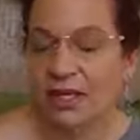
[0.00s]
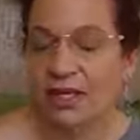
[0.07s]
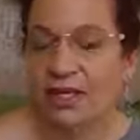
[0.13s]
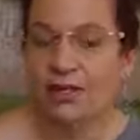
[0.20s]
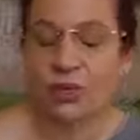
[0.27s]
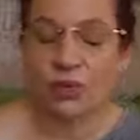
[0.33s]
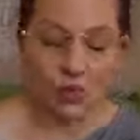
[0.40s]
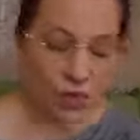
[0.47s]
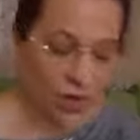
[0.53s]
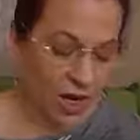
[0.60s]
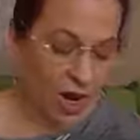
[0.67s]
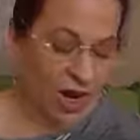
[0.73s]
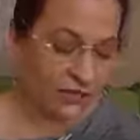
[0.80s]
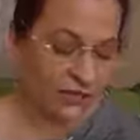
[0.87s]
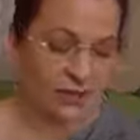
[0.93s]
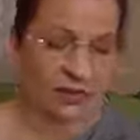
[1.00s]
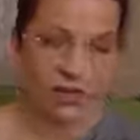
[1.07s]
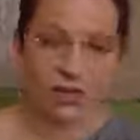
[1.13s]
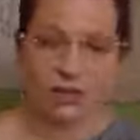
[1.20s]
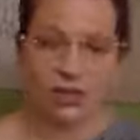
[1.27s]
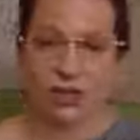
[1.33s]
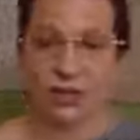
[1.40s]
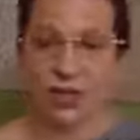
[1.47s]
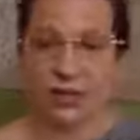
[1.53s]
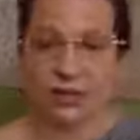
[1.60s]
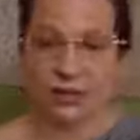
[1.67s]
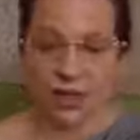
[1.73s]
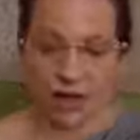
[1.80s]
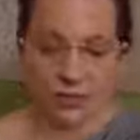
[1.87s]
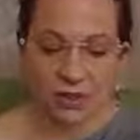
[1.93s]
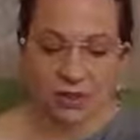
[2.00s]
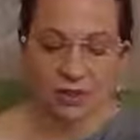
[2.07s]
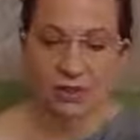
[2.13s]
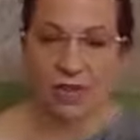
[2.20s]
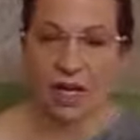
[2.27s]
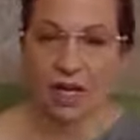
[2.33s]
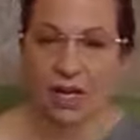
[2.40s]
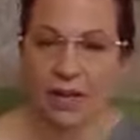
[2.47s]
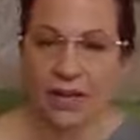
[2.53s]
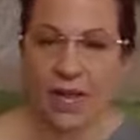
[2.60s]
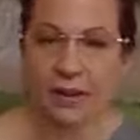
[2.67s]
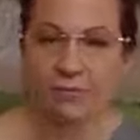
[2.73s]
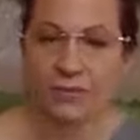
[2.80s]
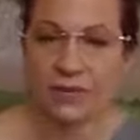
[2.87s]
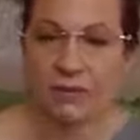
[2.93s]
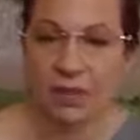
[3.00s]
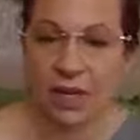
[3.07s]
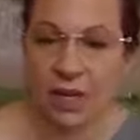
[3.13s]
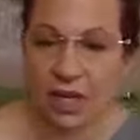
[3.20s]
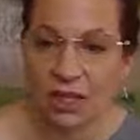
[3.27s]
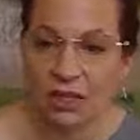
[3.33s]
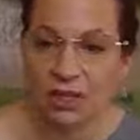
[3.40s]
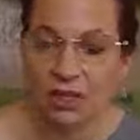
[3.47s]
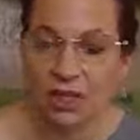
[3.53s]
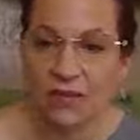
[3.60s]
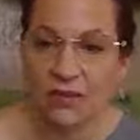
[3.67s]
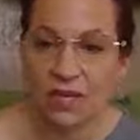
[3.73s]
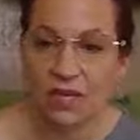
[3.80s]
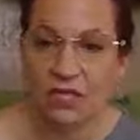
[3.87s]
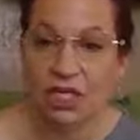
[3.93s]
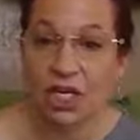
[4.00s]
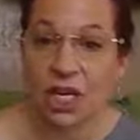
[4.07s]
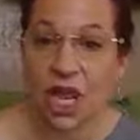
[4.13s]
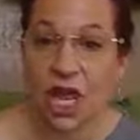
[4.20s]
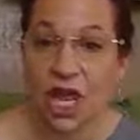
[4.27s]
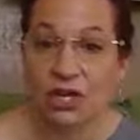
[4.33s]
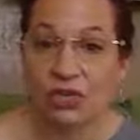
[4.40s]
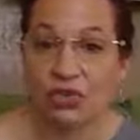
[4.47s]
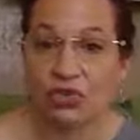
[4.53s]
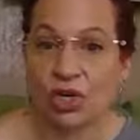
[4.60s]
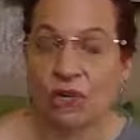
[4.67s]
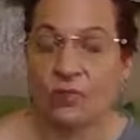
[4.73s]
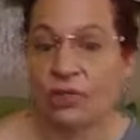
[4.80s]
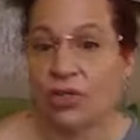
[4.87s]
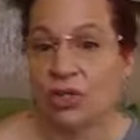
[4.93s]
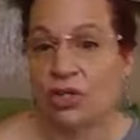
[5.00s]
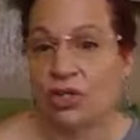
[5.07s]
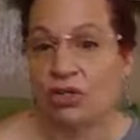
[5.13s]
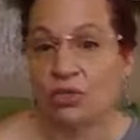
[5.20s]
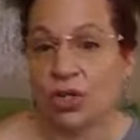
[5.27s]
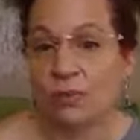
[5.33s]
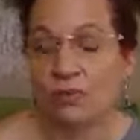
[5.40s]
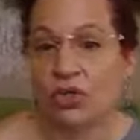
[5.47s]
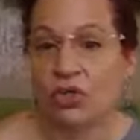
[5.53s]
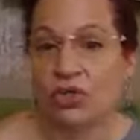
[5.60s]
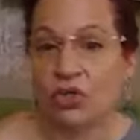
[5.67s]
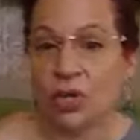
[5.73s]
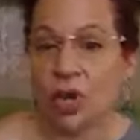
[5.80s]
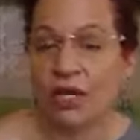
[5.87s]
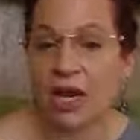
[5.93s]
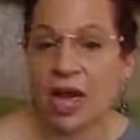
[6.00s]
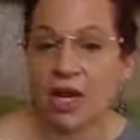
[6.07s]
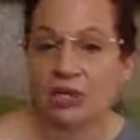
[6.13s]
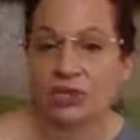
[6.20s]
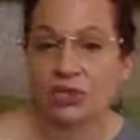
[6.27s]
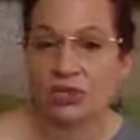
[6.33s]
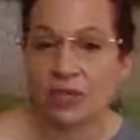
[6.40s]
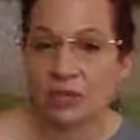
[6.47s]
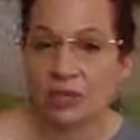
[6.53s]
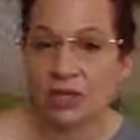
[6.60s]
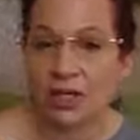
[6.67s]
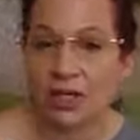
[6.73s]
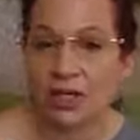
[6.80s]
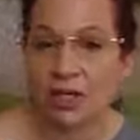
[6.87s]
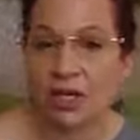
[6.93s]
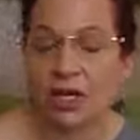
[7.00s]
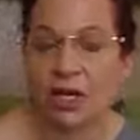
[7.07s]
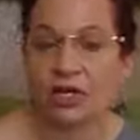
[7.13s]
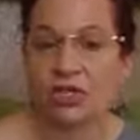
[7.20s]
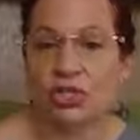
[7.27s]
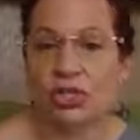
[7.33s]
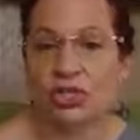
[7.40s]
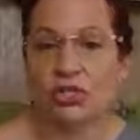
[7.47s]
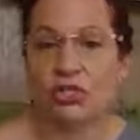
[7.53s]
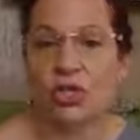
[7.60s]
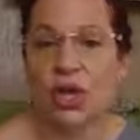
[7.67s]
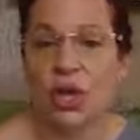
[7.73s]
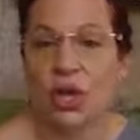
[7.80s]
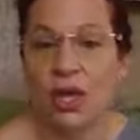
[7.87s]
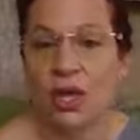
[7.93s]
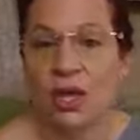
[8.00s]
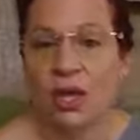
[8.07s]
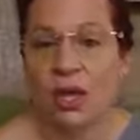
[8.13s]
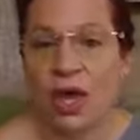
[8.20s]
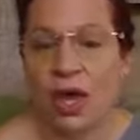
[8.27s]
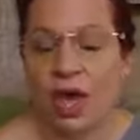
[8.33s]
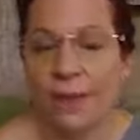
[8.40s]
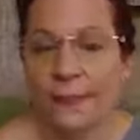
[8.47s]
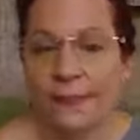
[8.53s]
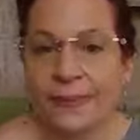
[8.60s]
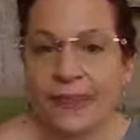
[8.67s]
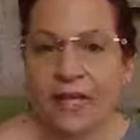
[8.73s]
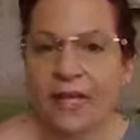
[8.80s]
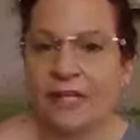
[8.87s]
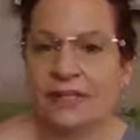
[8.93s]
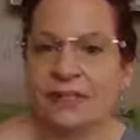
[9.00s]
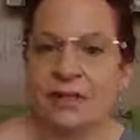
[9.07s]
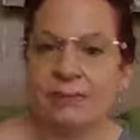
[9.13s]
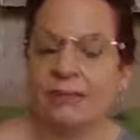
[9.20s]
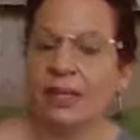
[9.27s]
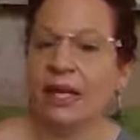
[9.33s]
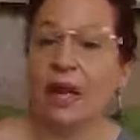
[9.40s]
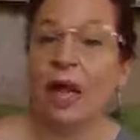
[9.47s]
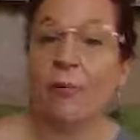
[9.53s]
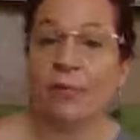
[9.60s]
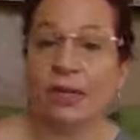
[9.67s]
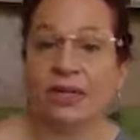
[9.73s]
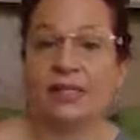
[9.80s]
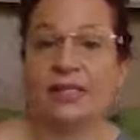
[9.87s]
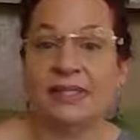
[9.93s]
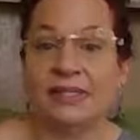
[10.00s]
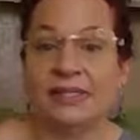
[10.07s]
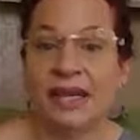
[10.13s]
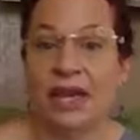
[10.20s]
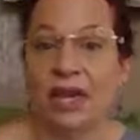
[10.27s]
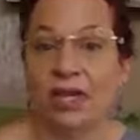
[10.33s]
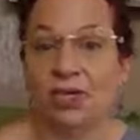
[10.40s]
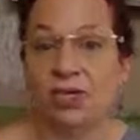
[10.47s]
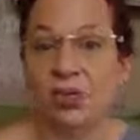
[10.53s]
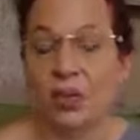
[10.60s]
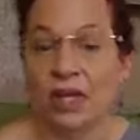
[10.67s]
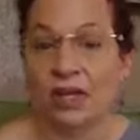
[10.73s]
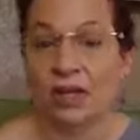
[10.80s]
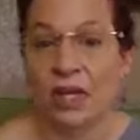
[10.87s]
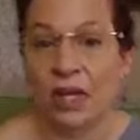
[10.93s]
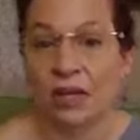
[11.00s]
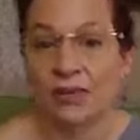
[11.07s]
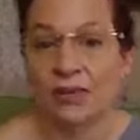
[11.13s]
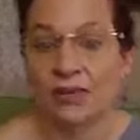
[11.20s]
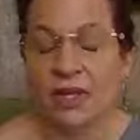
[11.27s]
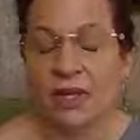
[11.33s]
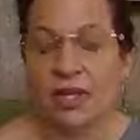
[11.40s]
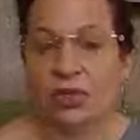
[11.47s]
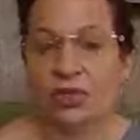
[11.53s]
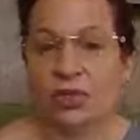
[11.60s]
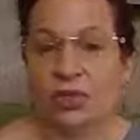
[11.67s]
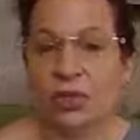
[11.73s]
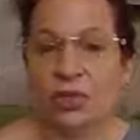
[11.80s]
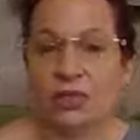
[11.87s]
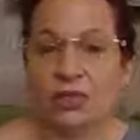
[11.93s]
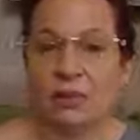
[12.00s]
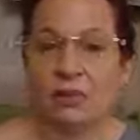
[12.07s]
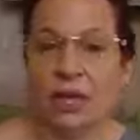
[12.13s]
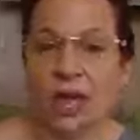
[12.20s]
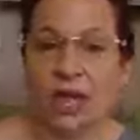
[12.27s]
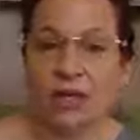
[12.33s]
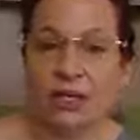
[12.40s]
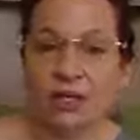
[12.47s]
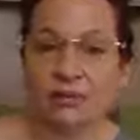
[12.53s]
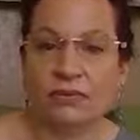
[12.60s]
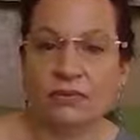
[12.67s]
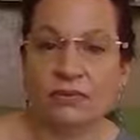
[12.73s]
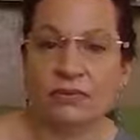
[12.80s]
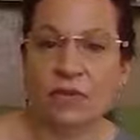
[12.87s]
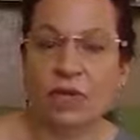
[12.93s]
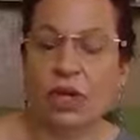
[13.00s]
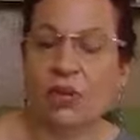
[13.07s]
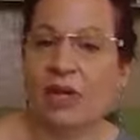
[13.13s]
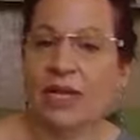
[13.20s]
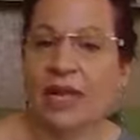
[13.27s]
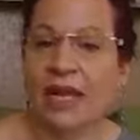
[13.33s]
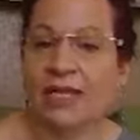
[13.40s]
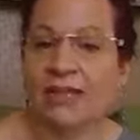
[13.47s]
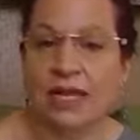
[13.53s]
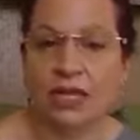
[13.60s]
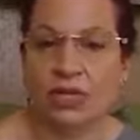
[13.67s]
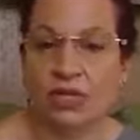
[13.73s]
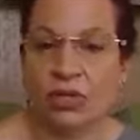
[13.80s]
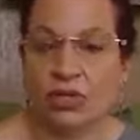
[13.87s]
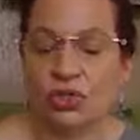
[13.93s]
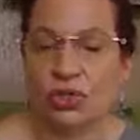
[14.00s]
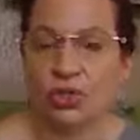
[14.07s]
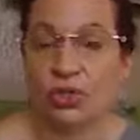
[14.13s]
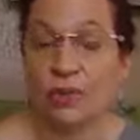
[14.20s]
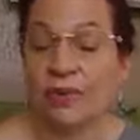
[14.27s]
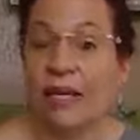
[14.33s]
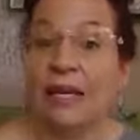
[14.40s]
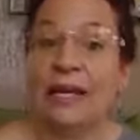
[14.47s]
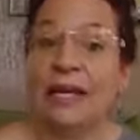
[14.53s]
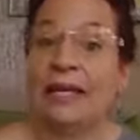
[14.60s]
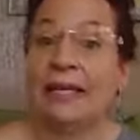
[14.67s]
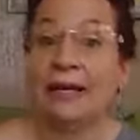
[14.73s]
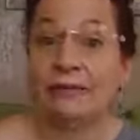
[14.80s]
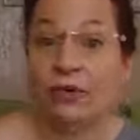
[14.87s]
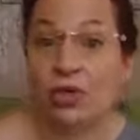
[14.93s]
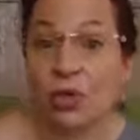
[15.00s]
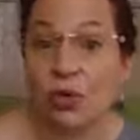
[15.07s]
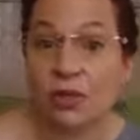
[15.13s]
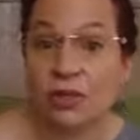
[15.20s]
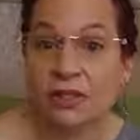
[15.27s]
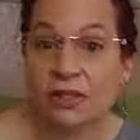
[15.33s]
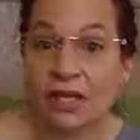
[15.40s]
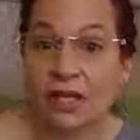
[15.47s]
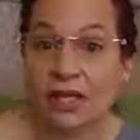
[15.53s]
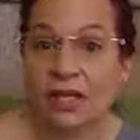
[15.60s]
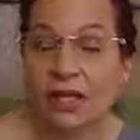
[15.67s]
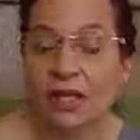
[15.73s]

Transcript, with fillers: So, what I have seen too, one time this lady came to me and she said she had a dream, and in the dream, she saw a national leader and she saw um, like somebody up on the stage with him doing some kind of, you know, incantations or something, and he never noticed it.